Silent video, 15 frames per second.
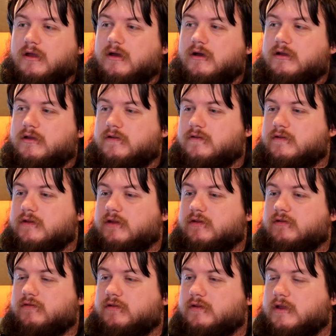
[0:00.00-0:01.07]
I use this lens
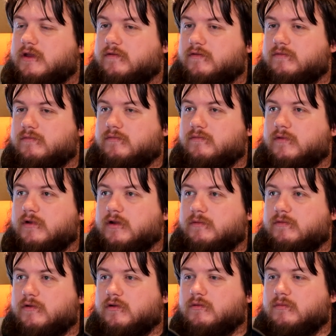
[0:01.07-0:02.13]
obviously when I'm
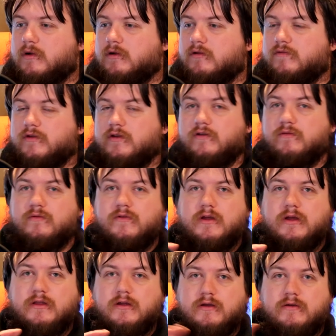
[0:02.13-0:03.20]
doing all my reviews with the
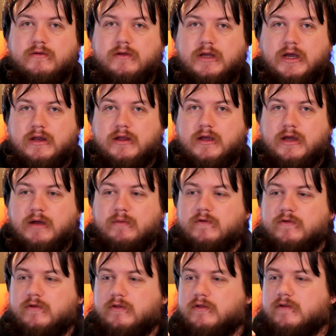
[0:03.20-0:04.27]
other Canon
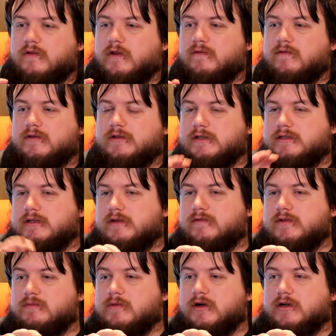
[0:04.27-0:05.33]
cameras like the 70
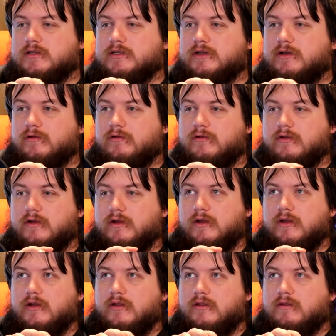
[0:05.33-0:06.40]
Mark II and
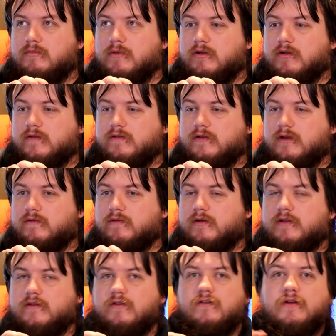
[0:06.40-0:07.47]
the mirrorless stuff. I
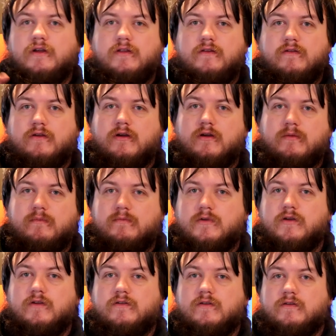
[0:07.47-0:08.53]
do tend to
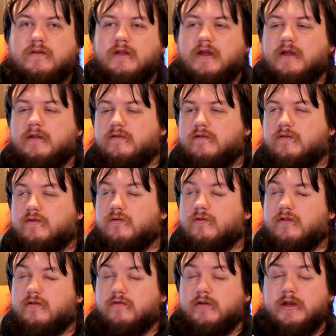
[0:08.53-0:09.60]
use this lens or
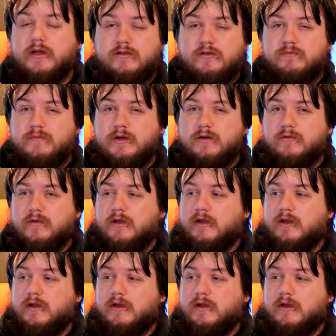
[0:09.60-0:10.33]
the 300mm.